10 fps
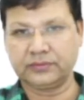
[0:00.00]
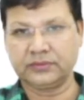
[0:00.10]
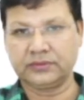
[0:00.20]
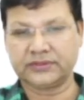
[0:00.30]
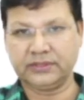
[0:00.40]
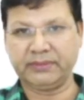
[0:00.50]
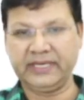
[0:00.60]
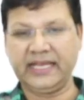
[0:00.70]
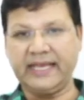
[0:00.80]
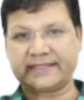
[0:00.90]
Somebody
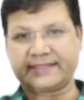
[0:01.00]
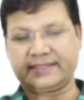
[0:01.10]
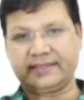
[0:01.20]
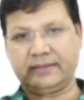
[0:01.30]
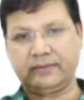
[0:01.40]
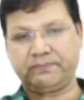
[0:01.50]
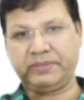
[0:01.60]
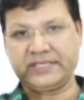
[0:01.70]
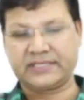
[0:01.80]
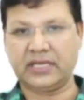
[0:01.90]
likes
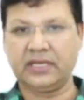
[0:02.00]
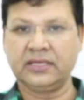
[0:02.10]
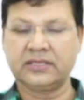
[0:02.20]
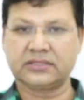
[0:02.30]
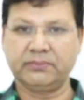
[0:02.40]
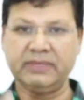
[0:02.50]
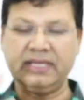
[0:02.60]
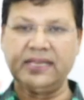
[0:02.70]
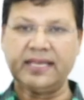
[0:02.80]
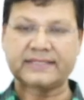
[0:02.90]
pizza, somebody
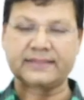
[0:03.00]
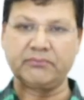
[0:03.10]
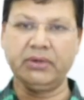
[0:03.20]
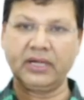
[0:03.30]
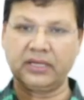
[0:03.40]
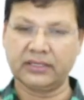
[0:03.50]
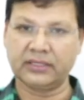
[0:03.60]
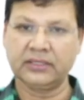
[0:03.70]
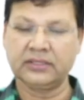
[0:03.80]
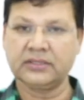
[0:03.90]
likes
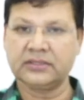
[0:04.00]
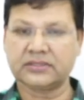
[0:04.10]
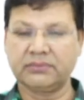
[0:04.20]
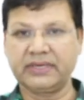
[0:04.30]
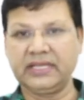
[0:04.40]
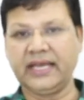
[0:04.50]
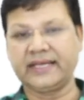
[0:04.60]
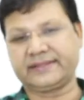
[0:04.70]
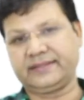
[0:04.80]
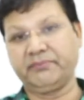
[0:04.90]
burger, somebody
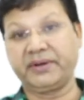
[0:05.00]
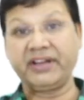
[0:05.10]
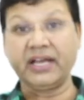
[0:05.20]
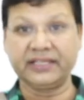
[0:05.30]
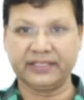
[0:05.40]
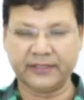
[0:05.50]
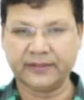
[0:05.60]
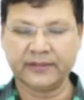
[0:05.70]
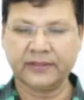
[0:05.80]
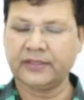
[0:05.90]
likes biryani.
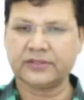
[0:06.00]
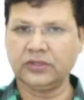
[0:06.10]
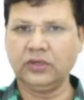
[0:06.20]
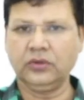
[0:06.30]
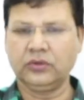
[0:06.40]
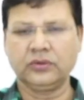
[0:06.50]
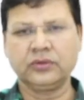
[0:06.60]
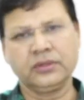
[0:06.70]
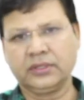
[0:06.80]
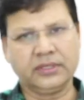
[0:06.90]
So
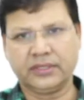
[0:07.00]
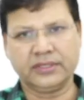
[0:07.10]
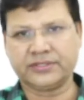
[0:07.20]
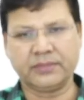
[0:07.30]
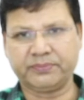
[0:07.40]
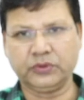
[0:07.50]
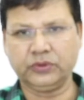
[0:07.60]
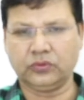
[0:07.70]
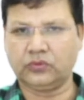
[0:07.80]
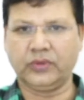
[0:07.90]
it's up to you.
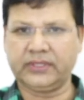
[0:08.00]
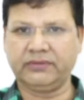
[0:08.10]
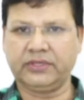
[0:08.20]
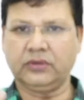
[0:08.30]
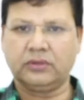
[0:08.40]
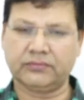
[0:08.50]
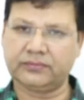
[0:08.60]
Whatever your